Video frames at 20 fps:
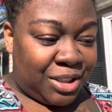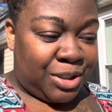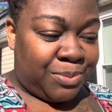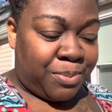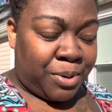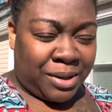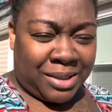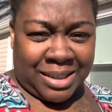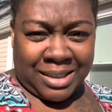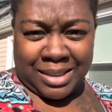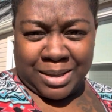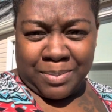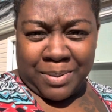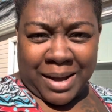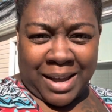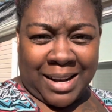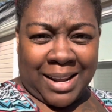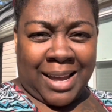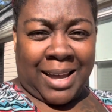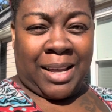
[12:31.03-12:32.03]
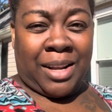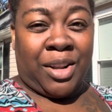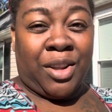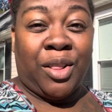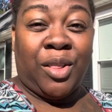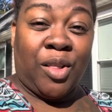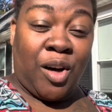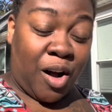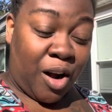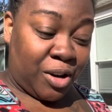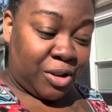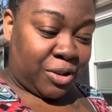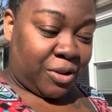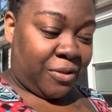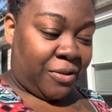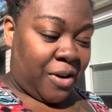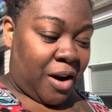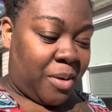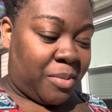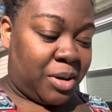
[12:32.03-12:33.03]
participating in larger
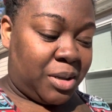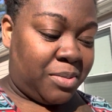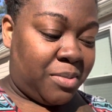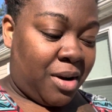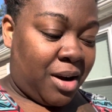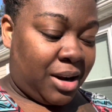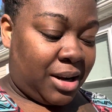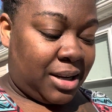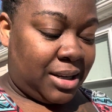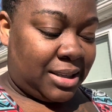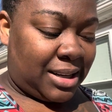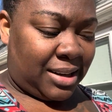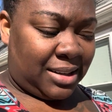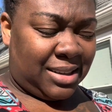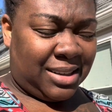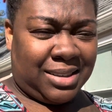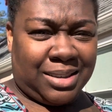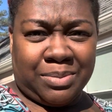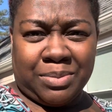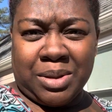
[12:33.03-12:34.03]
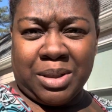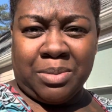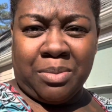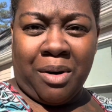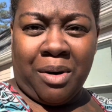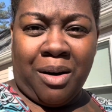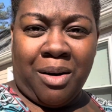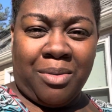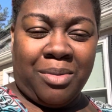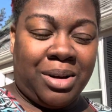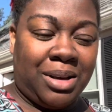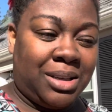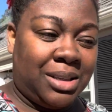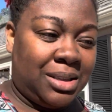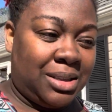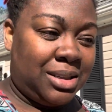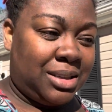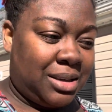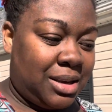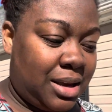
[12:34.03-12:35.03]
farmers markets. I did some small
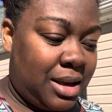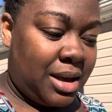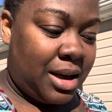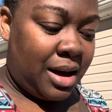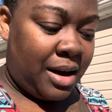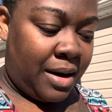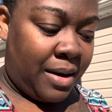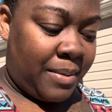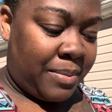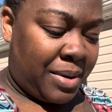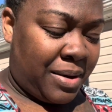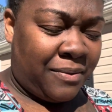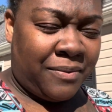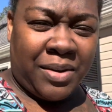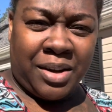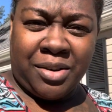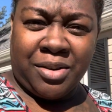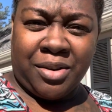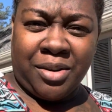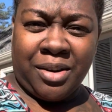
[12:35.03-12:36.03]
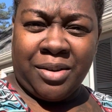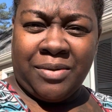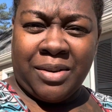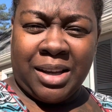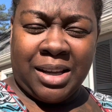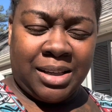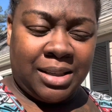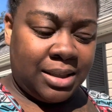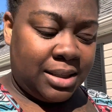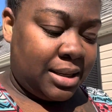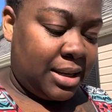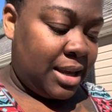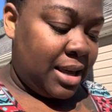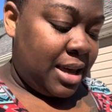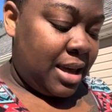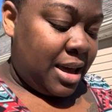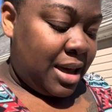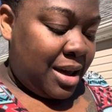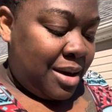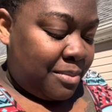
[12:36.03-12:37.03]
ones and vendor events
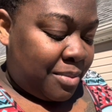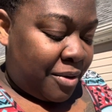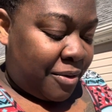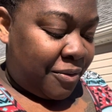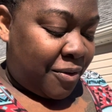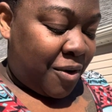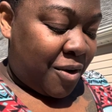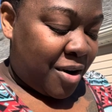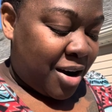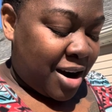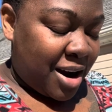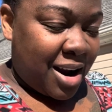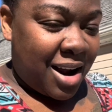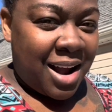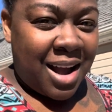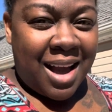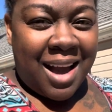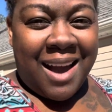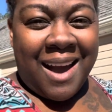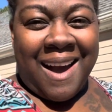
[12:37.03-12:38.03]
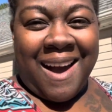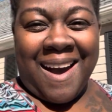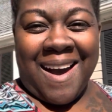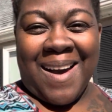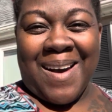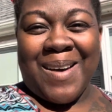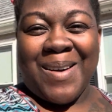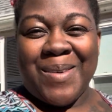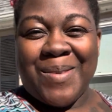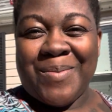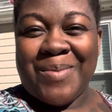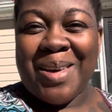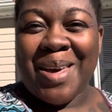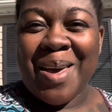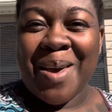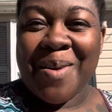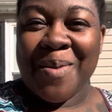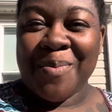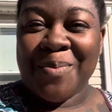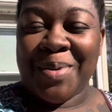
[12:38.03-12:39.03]
before,
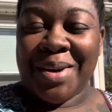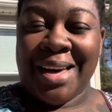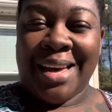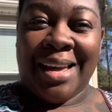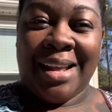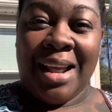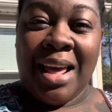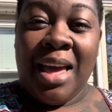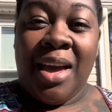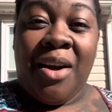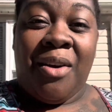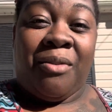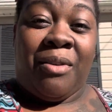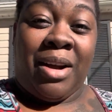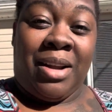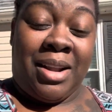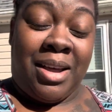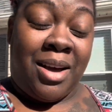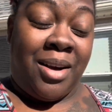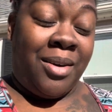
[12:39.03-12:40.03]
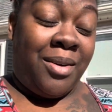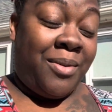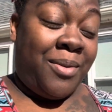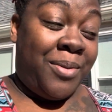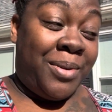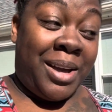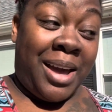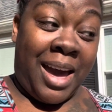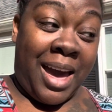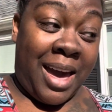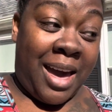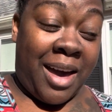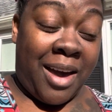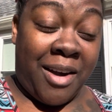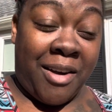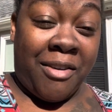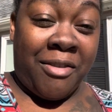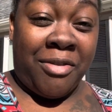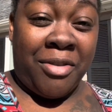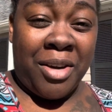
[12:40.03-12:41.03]
but right now we
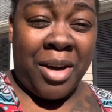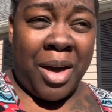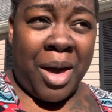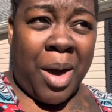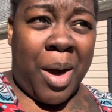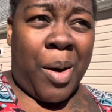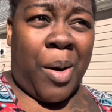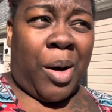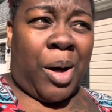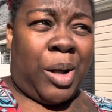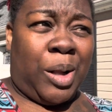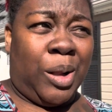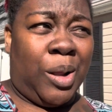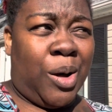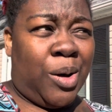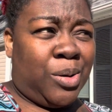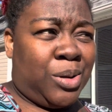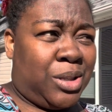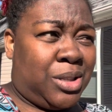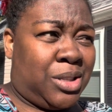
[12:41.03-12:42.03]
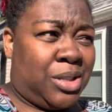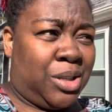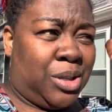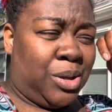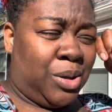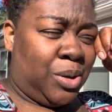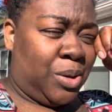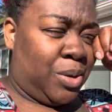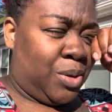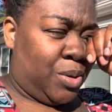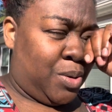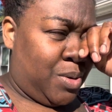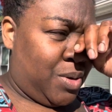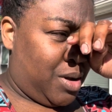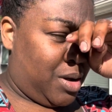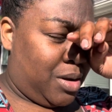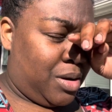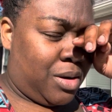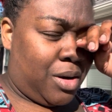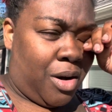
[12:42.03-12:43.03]
have close to
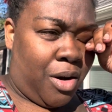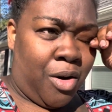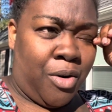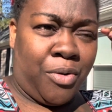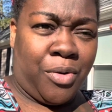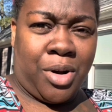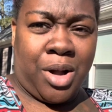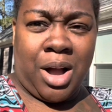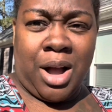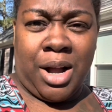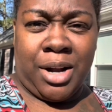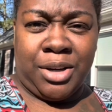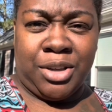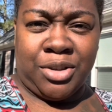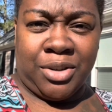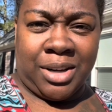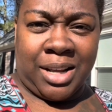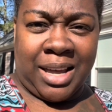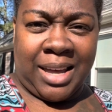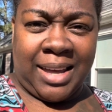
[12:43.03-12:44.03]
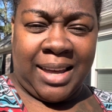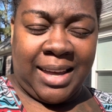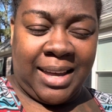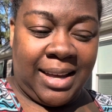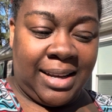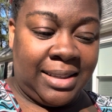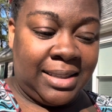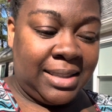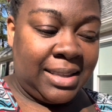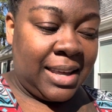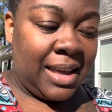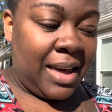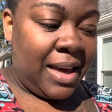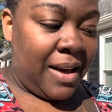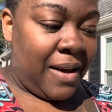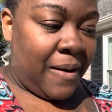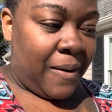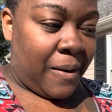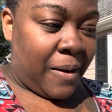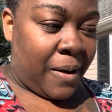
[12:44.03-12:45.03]
over 100 eggs
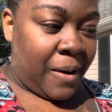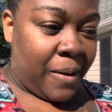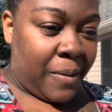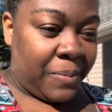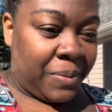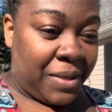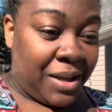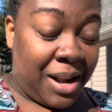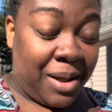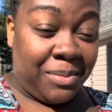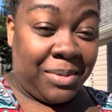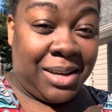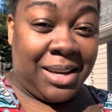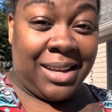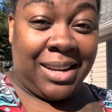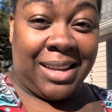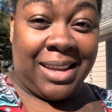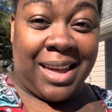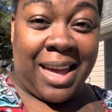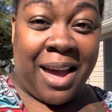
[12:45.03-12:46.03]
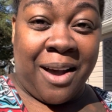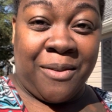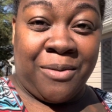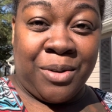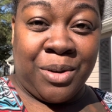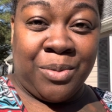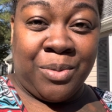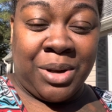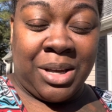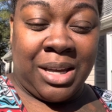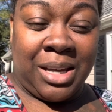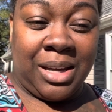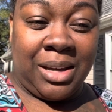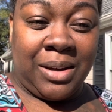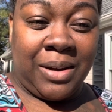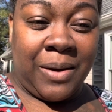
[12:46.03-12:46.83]
that I'm getting every week.